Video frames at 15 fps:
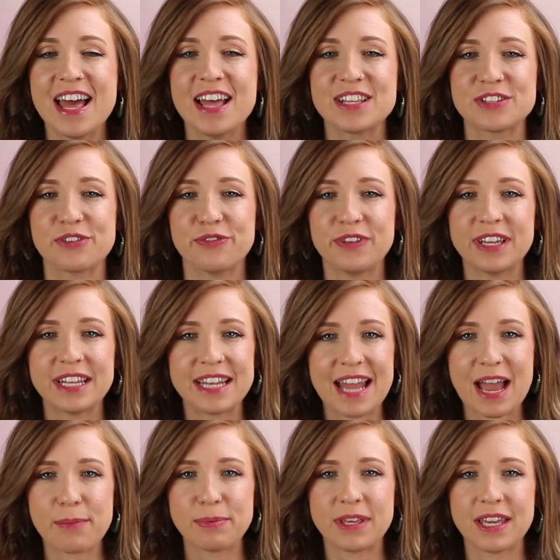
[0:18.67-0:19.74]
Sophia
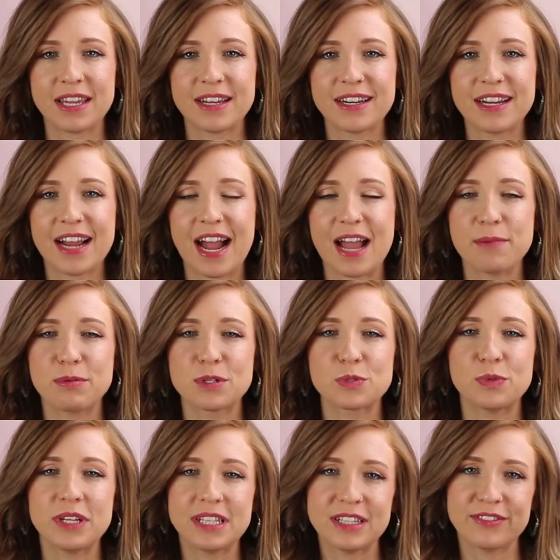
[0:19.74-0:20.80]
Knapp here. I post
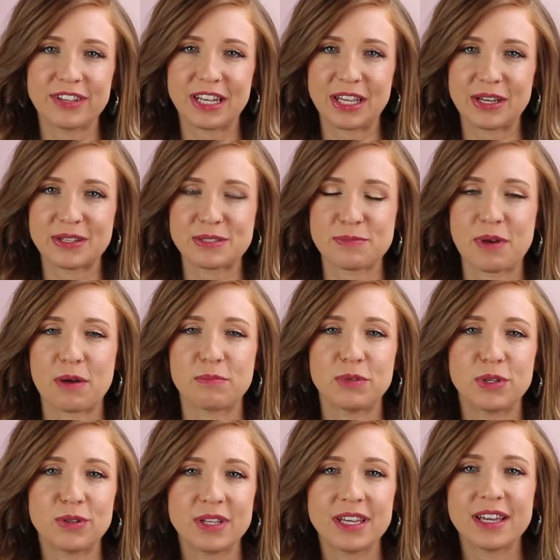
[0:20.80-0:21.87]
weekly videos about
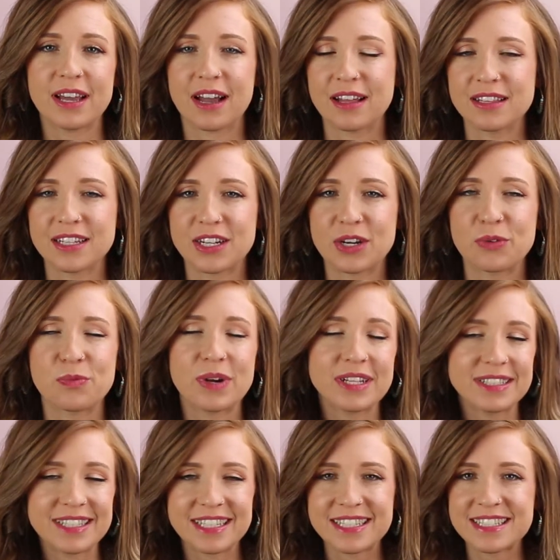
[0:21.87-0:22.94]
beauty, color,
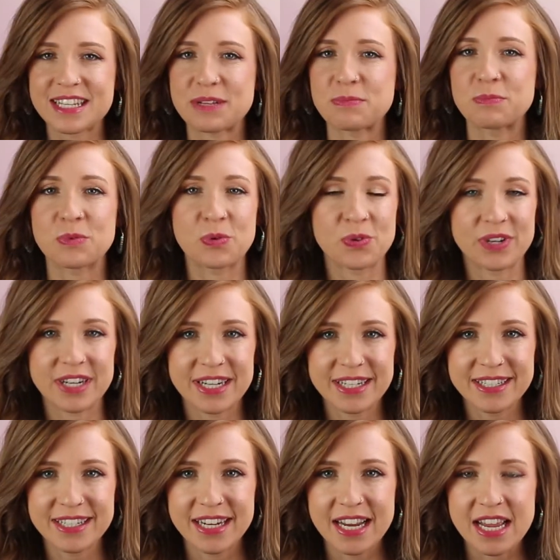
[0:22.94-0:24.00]
wellness, and
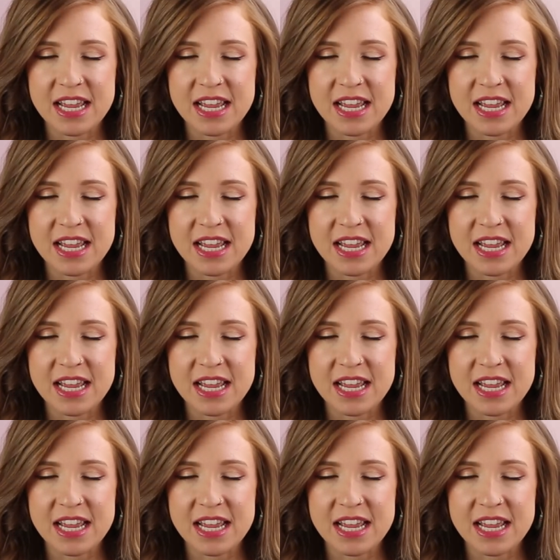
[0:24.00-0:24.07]
more.